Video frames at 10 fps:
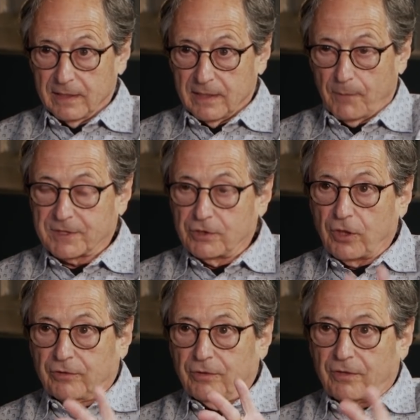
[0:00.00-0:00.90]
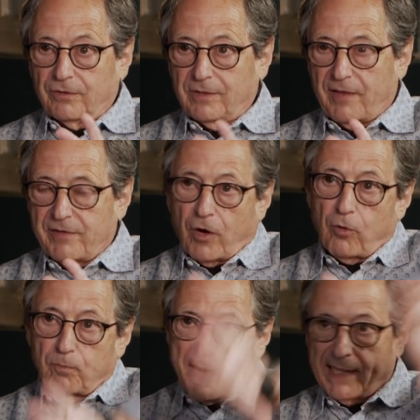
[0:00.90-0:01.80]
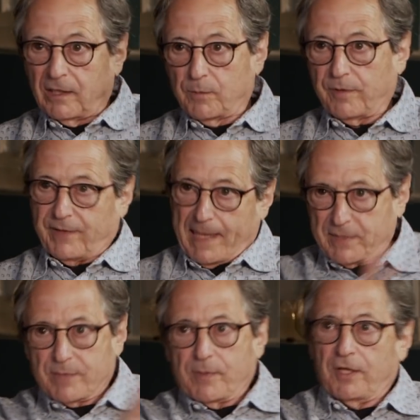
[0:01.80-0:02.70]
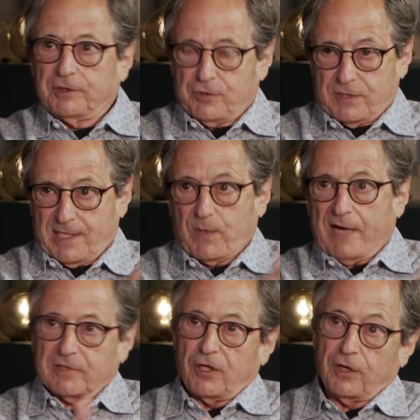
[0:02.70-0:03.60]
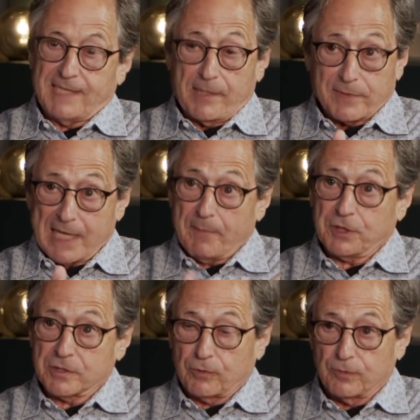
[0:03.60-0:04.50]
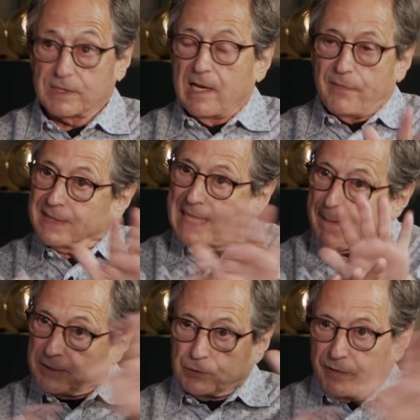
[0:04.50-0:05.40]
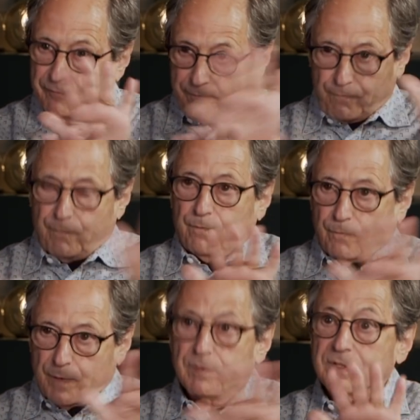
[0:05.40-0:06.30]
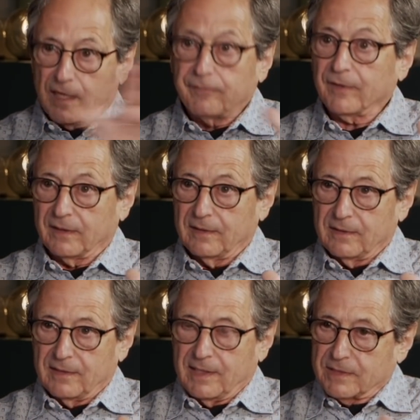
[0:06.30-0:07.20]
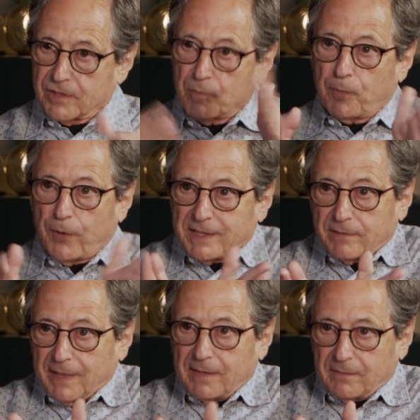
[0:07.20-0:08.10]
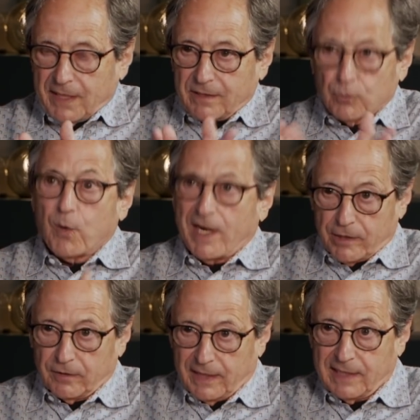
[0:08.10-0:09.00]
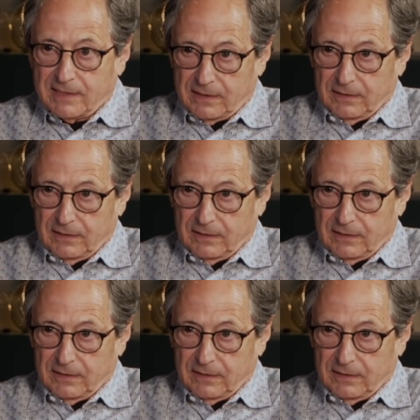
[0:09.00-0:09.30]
And it's not, I think the whole battle with the epidemiologists who said we have to lock down the damage it's caused, that damage we will suffer. There's no point in dwelling on that.